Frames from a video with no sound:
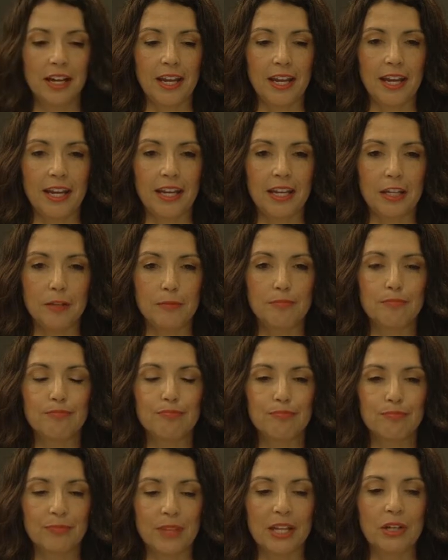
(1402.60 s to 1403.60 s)
an
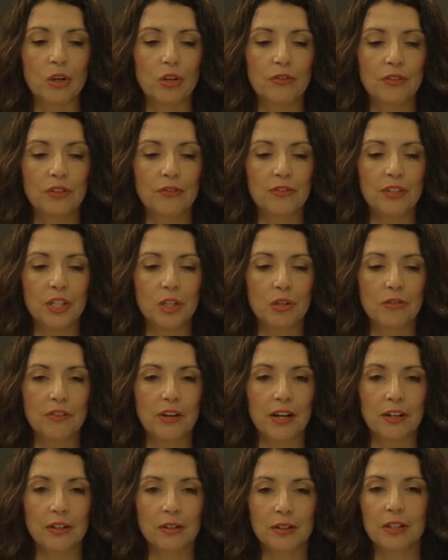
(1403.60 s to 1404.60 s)
overview of
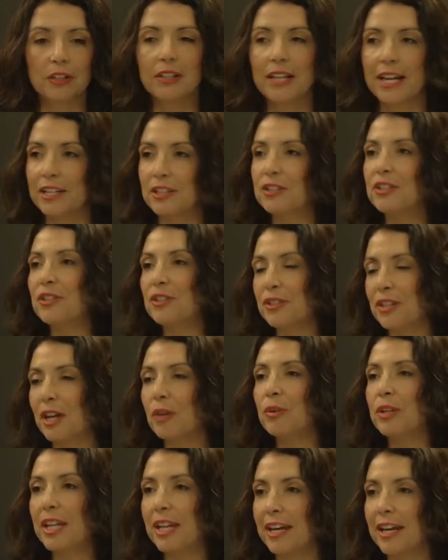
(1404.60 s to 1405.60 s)
our collections that
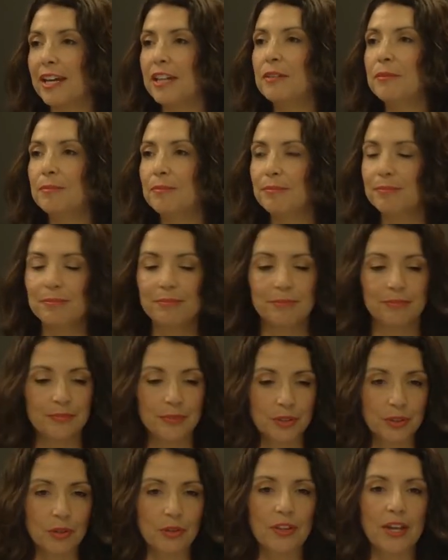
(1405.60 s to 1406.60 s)
we had.
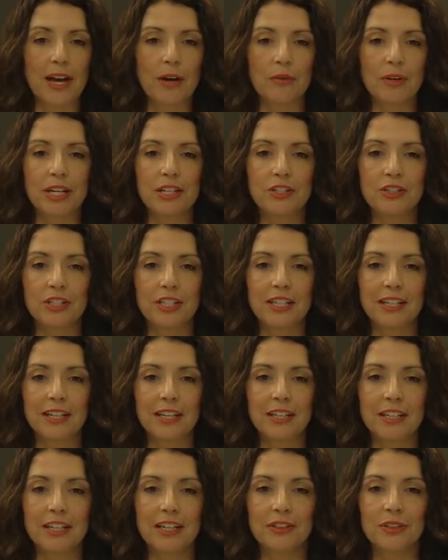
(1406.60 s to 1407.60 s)
So that way she
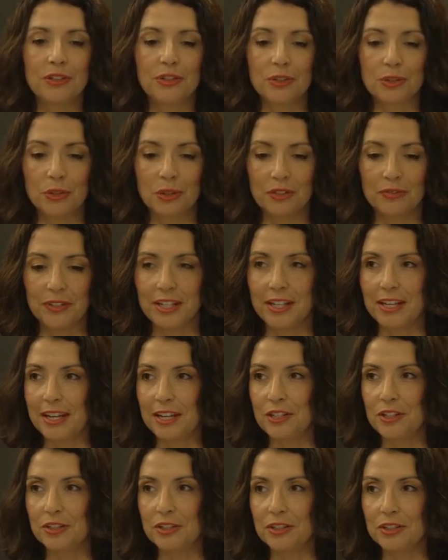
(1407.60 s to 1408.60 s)
can get the
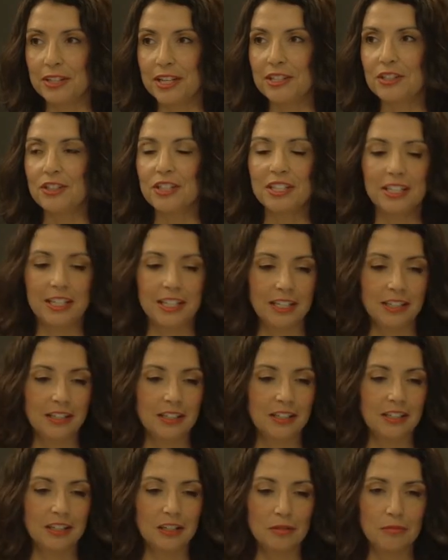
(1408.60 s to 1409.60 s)
certification that she
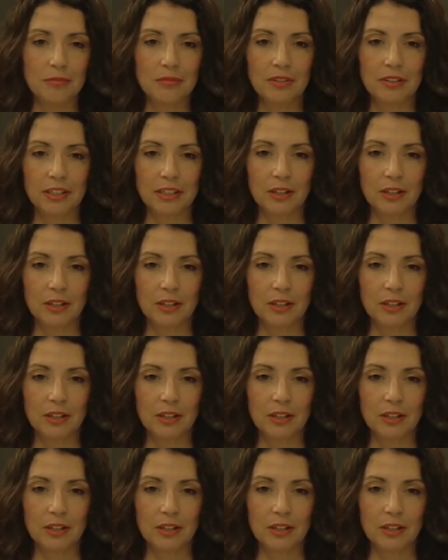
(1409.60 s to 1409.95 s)
needed and